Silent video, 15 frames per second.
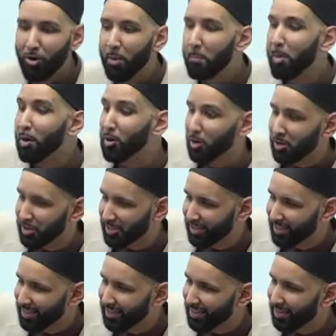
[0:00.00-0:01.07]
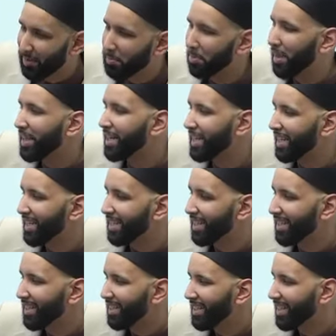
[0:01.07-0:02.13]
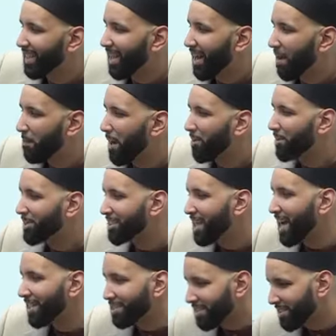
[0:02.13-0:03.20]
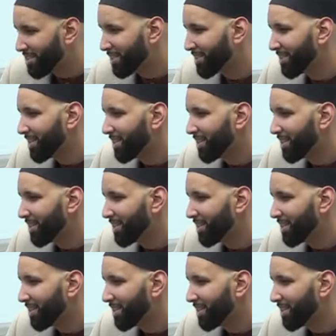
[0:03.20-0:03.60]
for a bird complaining about its nest